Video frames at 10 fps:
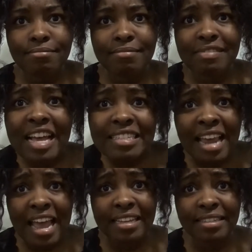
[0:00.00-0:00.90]
that's
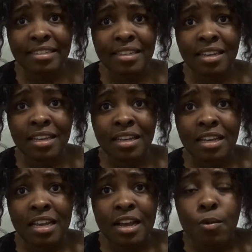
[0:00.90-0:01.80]
nice
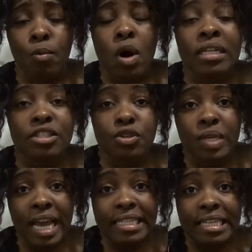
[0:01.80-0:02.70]
once you
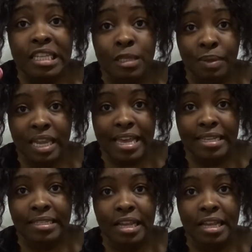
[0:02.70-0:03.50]
get to this place